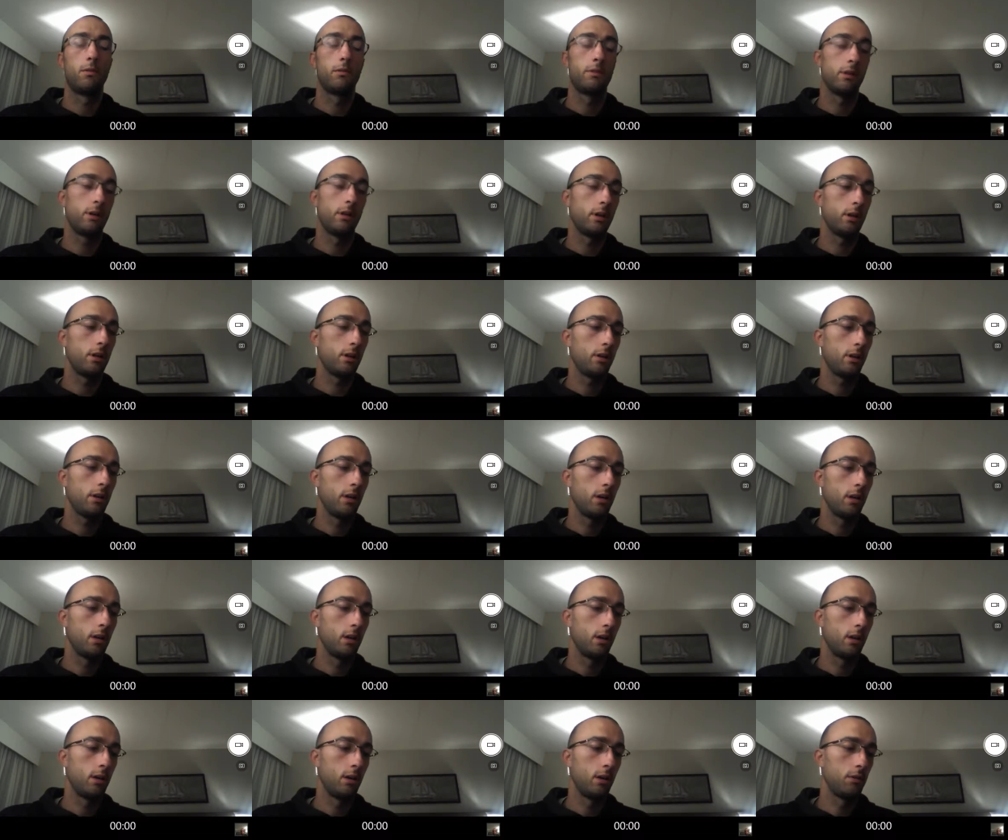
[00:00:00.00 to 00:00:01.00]
there
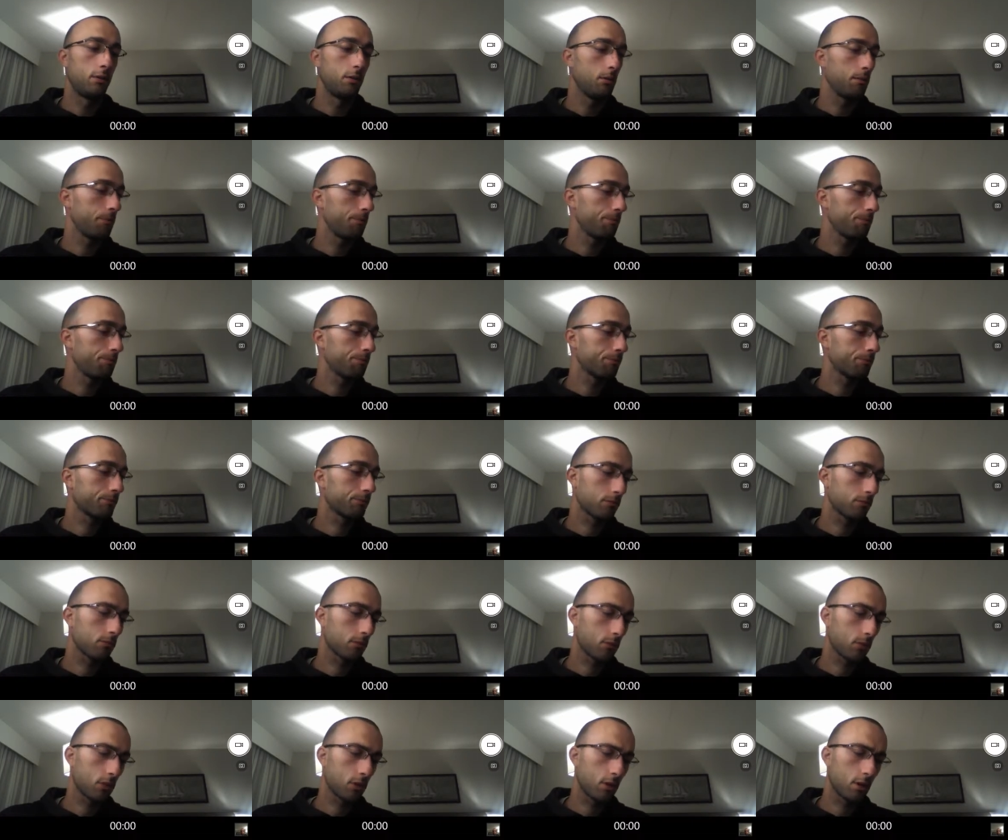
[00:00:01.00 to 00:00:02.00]
and
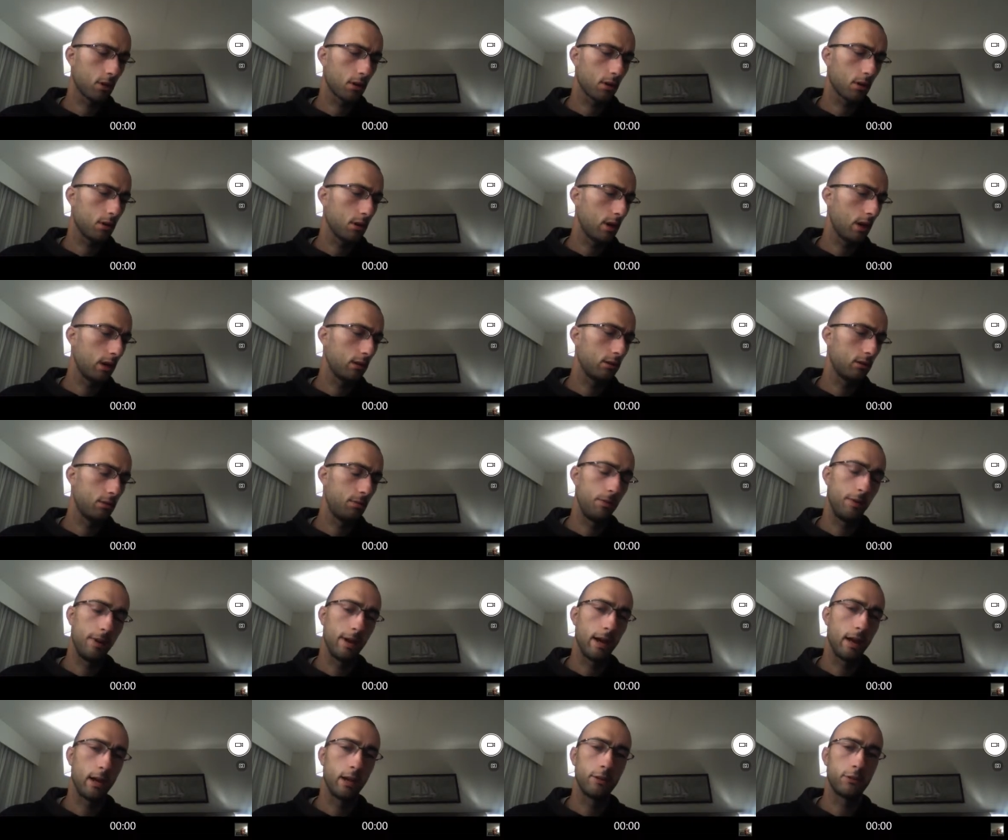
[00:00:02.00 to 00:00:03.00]
to be
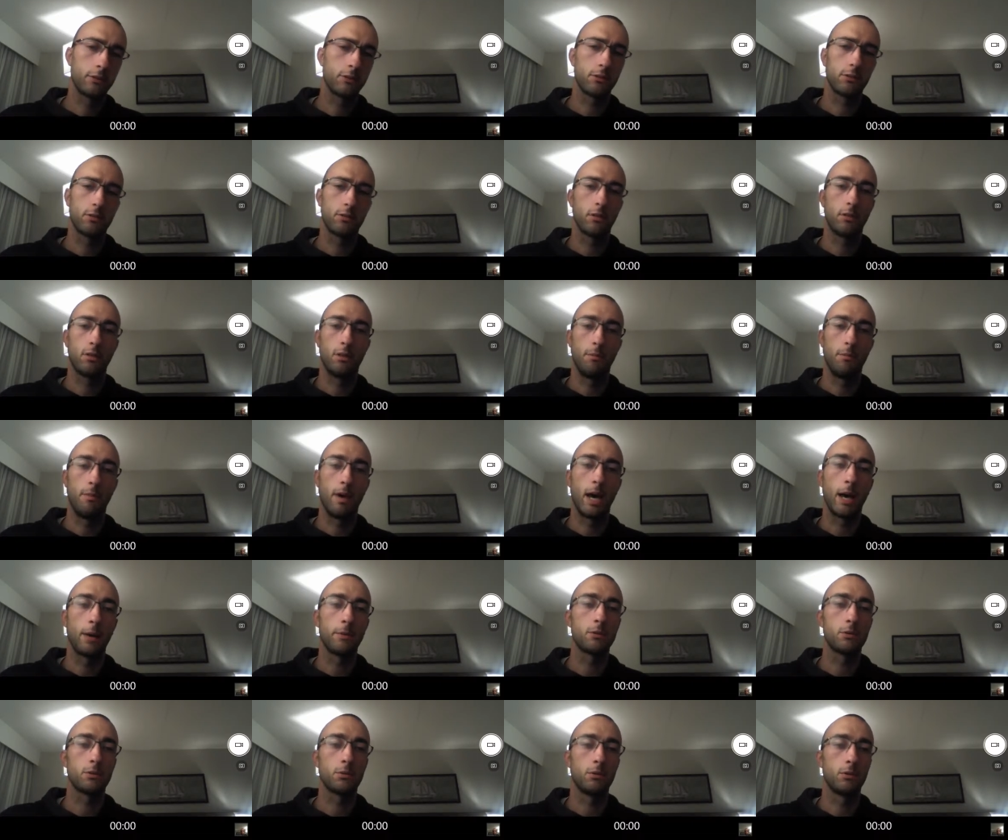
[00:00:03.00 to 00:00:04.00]
honest, the
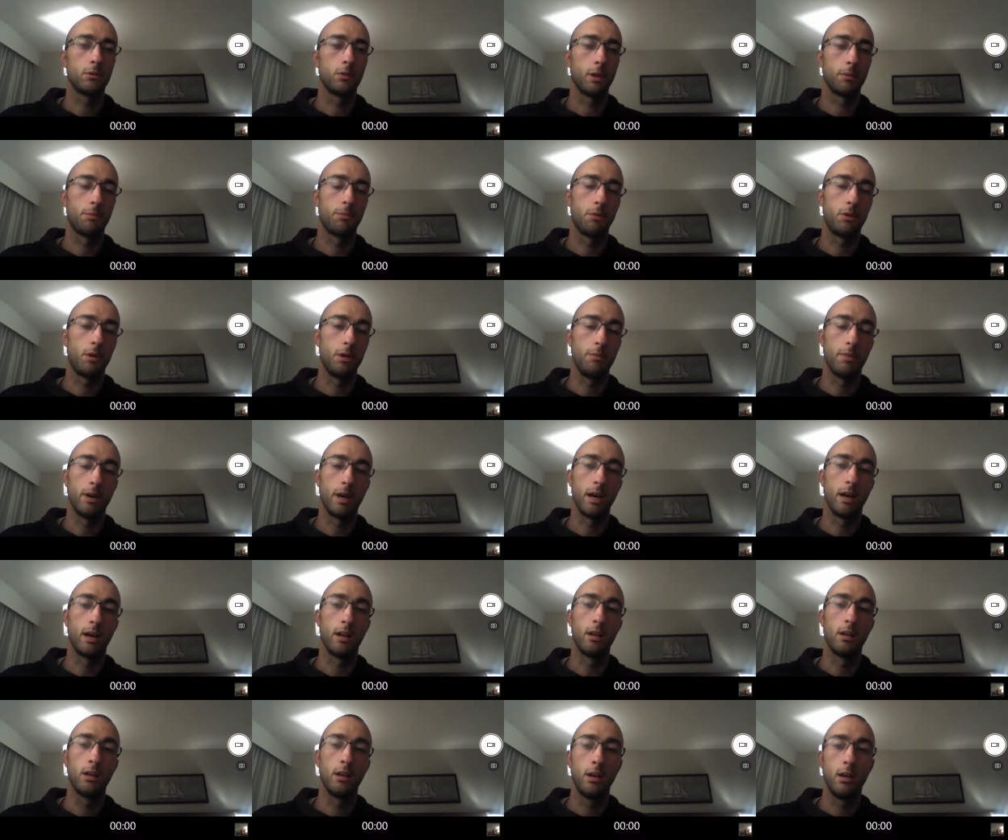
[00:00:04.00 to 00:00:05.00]
maps were like pretty
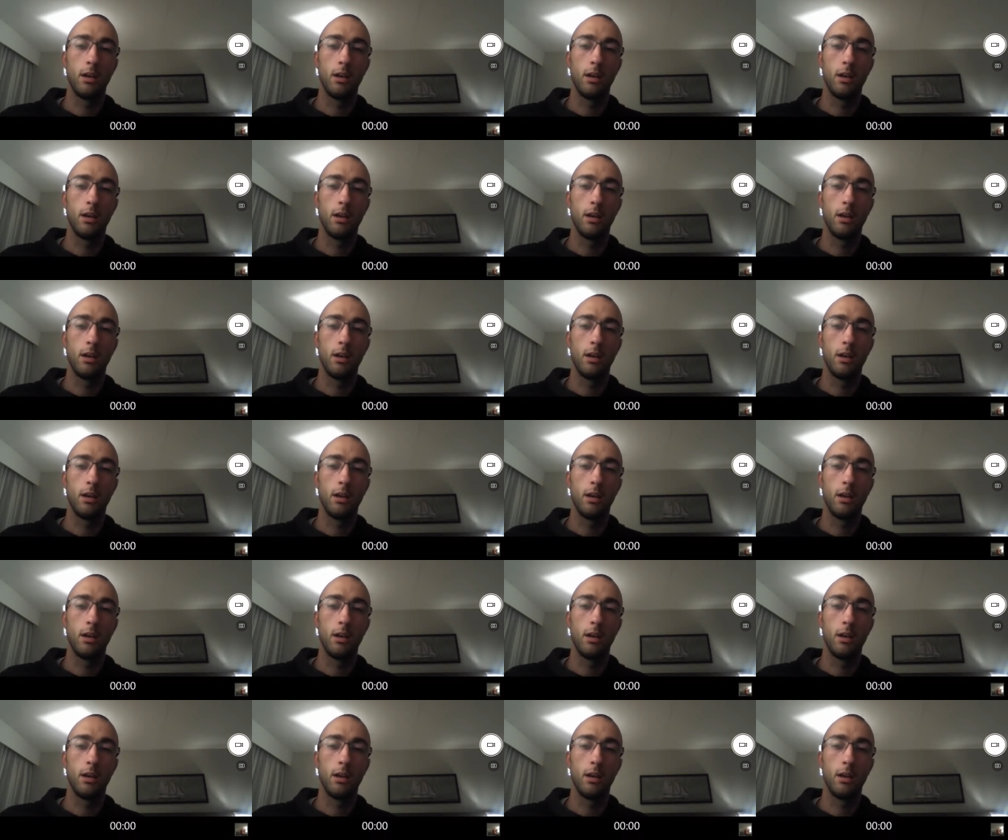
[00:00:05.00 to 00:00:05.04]
bad,